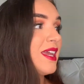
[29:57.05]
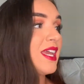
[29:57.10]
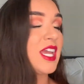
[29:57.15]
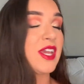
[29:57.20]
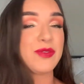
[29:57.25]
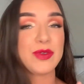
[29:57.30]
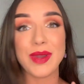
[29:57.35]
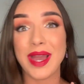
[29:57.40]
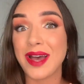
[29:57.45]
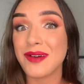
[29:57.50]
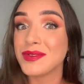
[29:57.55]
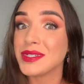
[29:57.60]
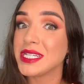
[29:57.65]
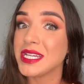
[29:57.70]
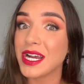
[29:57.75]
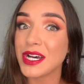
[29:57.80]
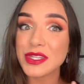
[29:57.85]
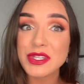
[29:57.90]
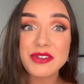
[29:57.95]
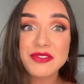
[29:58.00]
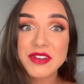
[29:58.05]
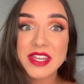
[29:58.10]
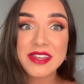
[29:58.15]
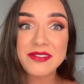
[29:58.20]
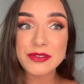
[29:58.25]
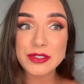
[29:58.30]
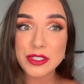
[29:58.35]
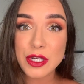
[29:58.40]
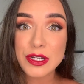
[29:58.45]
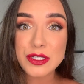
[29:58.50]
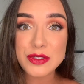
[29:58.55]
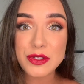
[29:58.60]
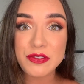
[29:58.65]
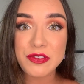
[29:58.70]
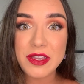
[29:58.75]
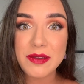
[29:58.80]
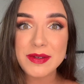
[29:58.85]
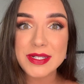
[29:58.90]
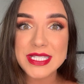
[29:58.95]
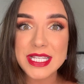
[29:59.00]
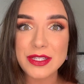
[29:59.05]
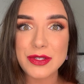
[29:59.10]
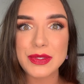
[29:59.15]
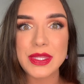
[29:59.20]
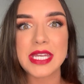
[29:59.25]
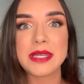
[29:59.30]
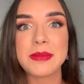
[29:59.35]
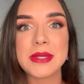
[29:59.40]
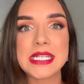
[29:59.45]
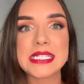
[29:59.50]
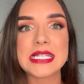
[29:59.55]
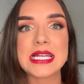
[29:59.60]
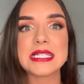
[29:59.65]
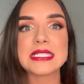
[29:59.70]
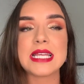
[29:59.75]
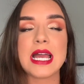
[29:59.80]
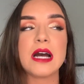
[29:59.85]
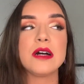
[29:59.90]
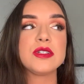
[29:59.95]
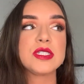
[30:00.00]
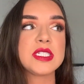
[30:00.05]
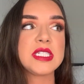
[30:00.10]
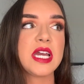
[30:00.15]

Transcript: If you have any other drugstore favorites that you'd like me to test out,